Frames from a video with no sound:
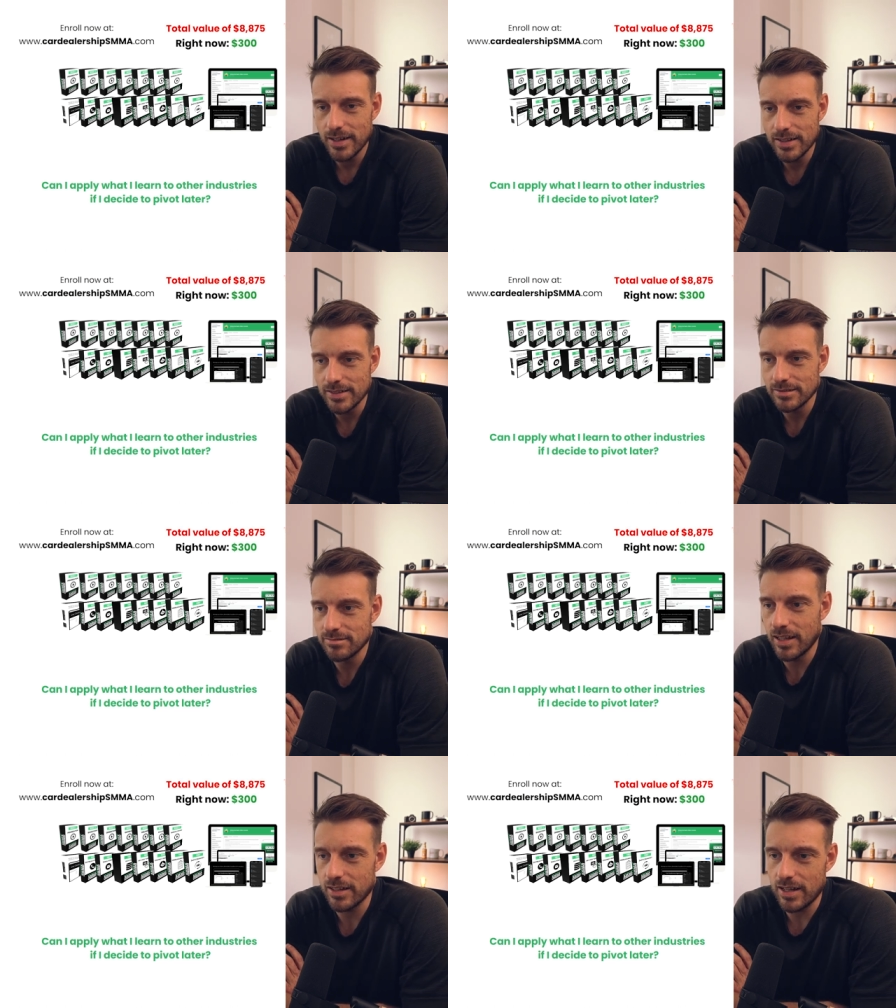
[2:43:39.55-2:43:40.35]
I
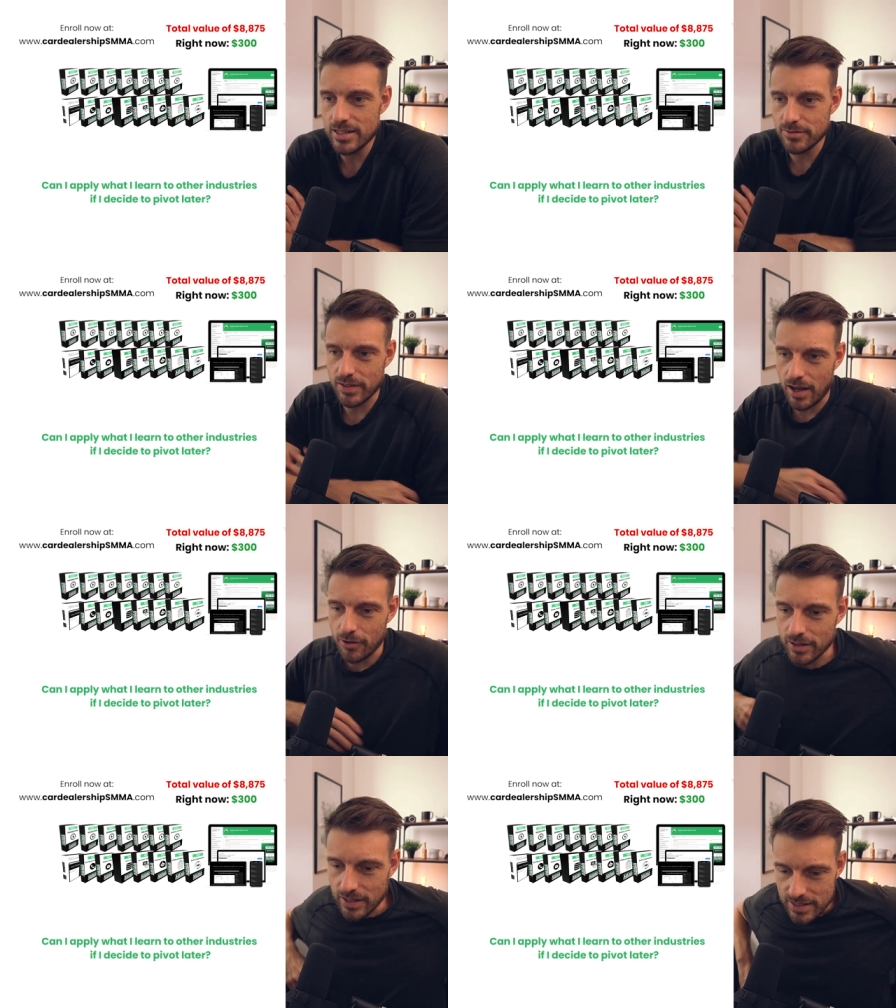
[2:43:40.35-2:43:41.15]
like as of
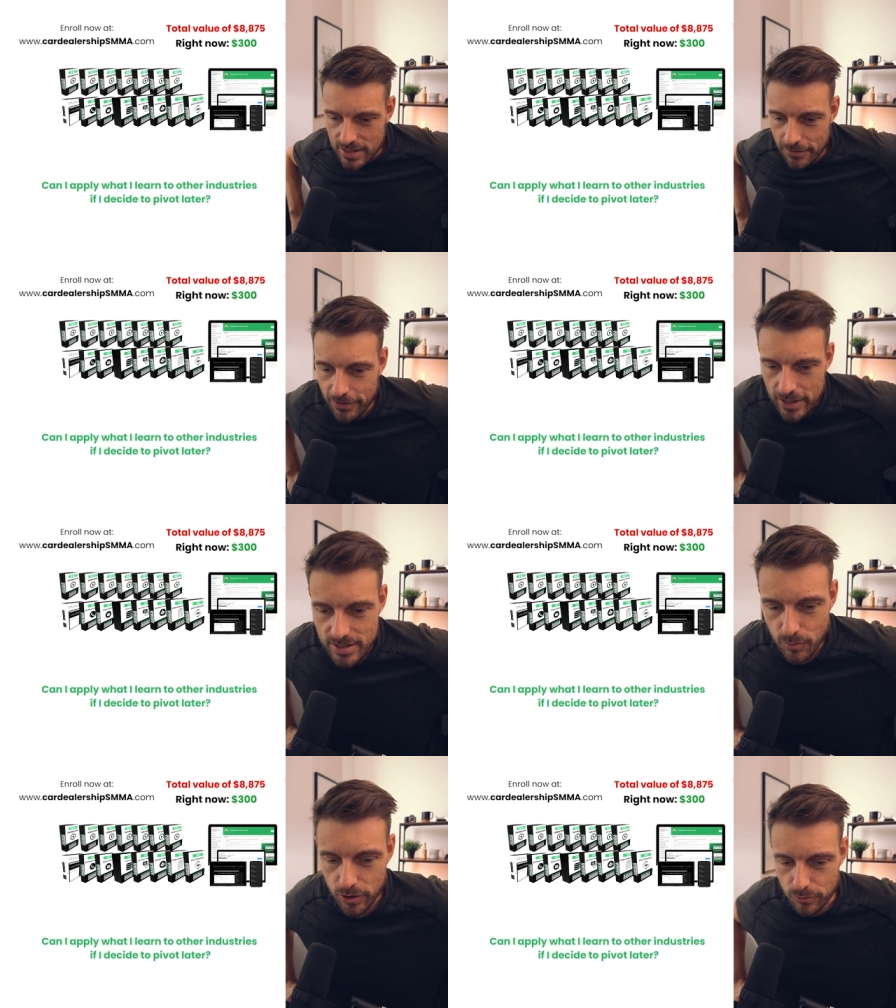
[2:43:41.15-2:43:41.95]
now, unless I
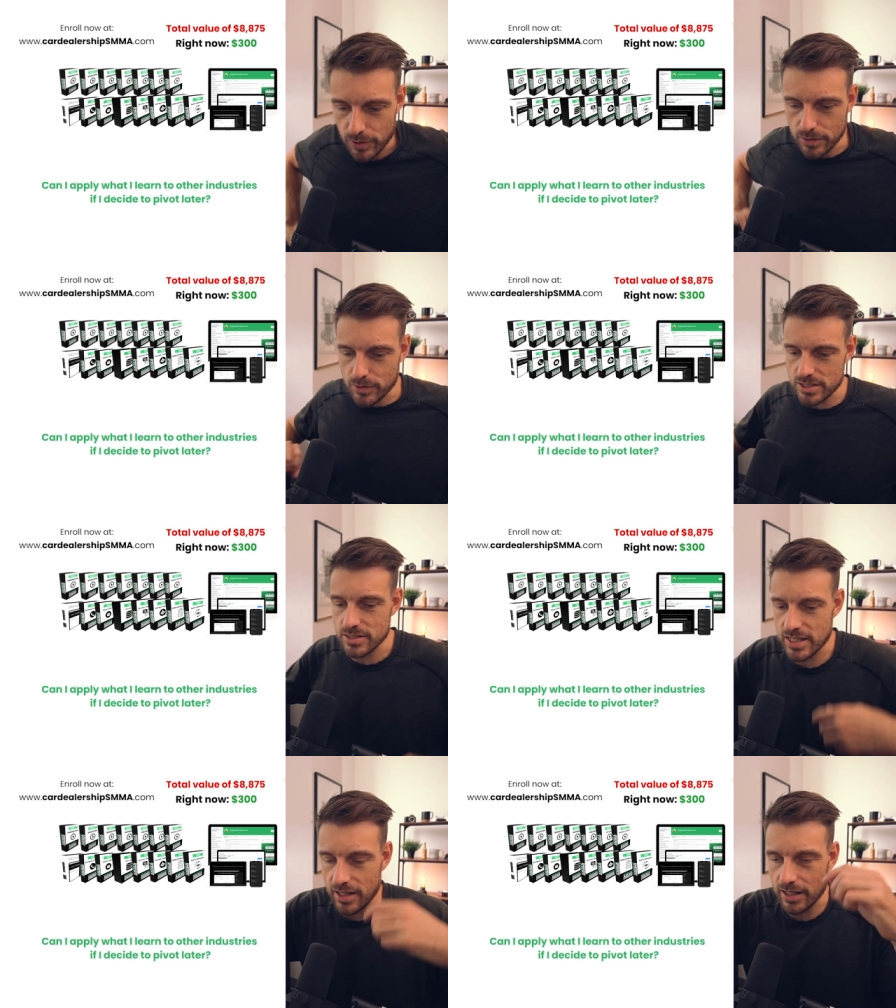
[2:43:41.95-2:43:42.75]
find someone who really wants
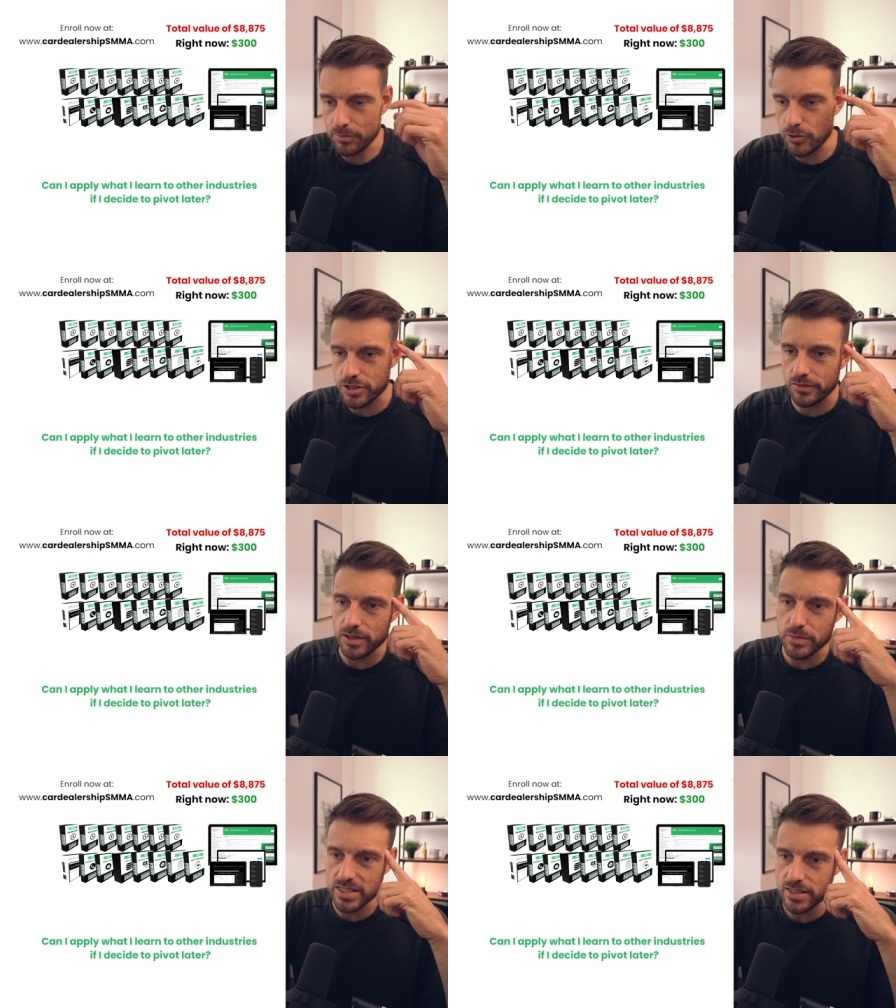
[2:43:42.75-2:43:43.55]
to scale that portion of
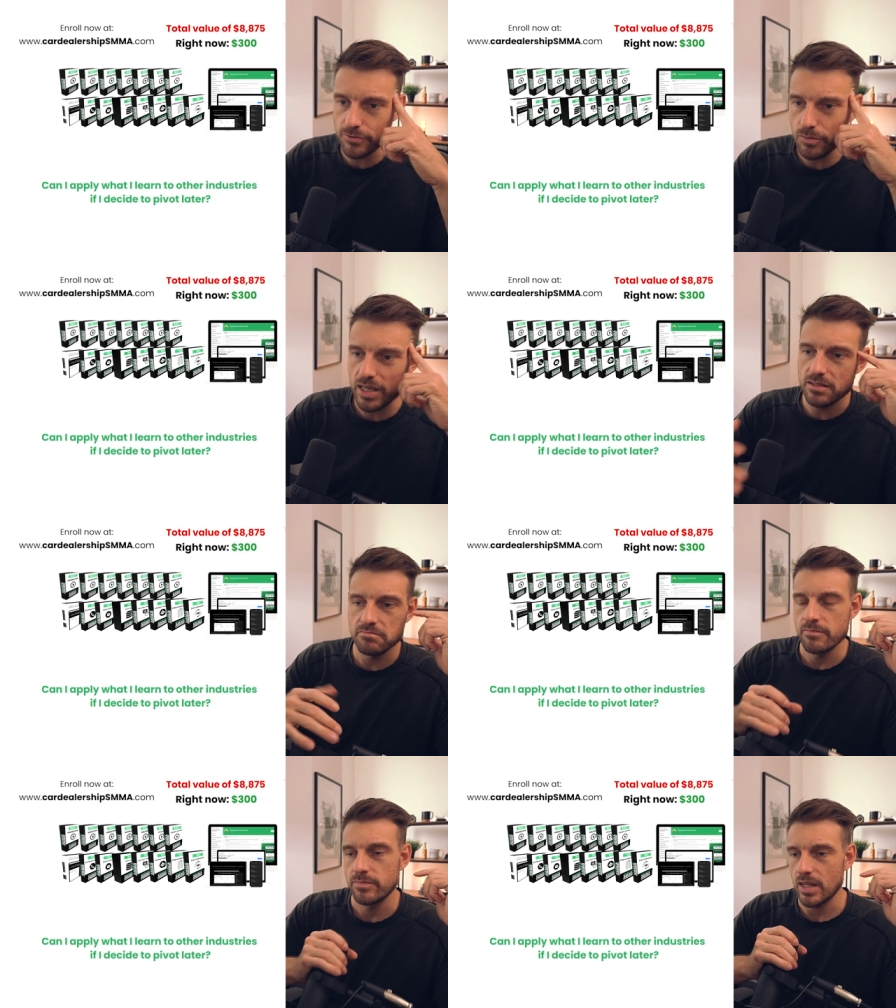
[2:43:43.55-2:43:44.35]
their business for me,
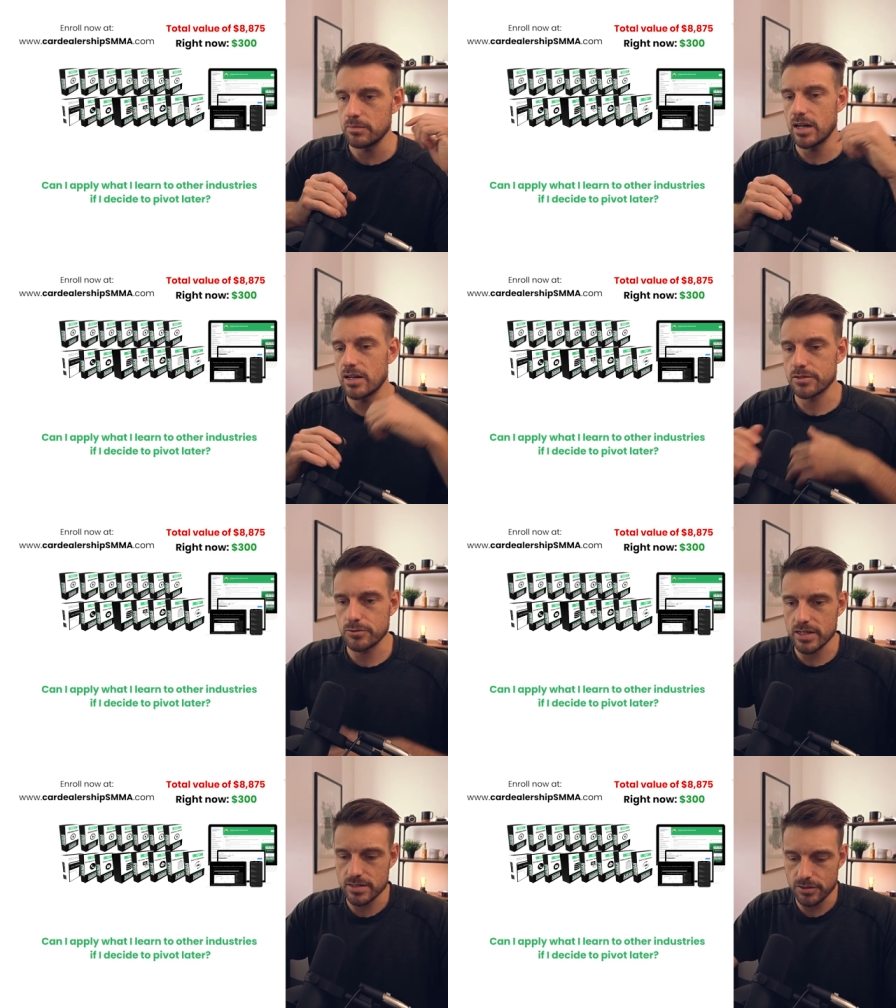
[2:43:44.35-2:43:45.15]
I'm not
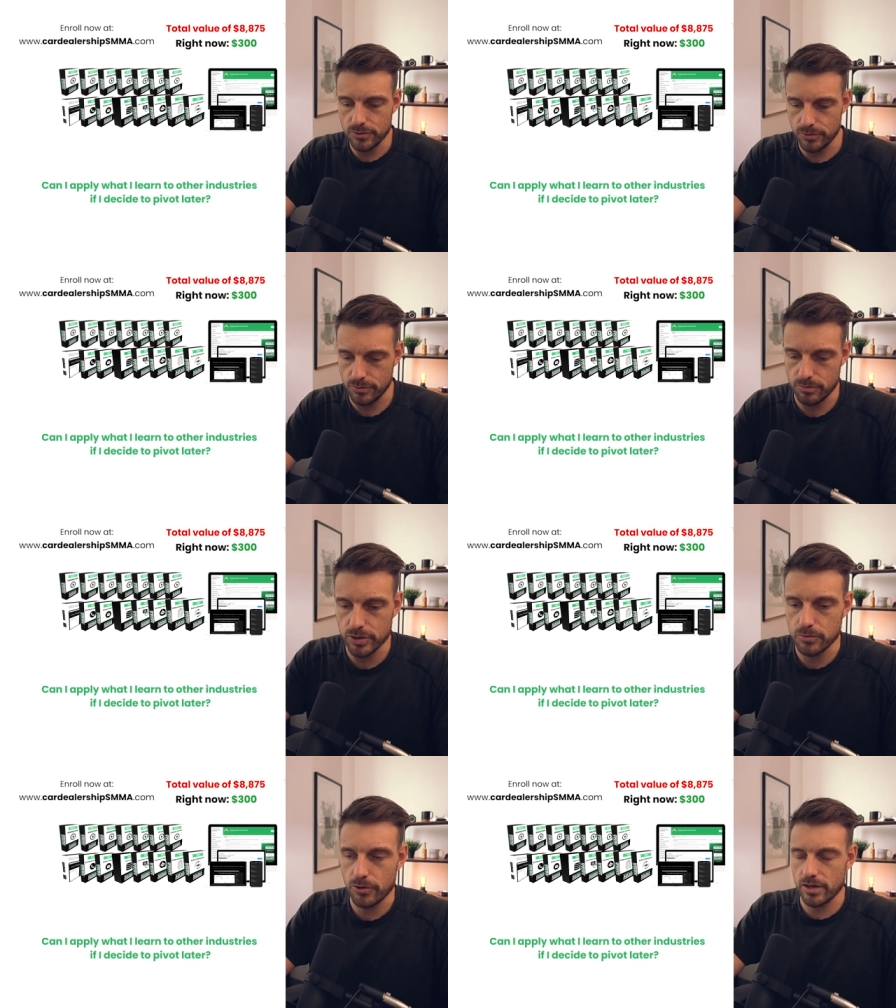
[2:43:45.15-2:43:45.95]
interested to
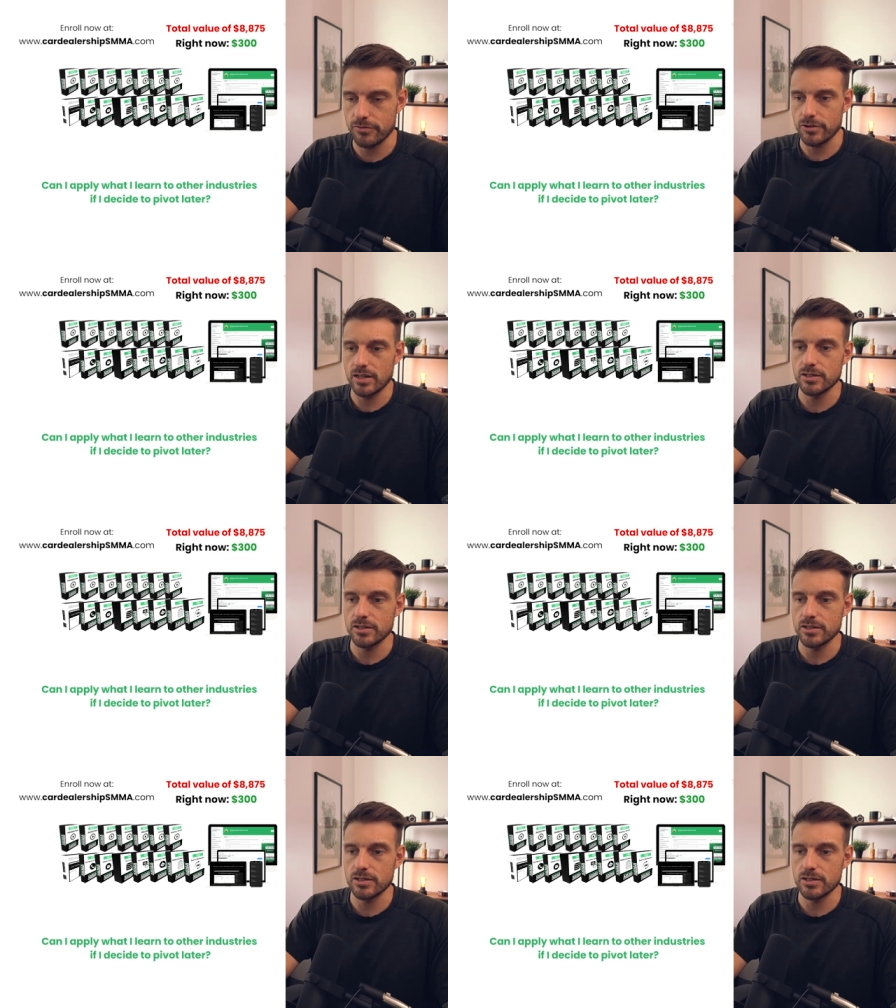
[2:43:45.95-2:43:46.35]
put more effort.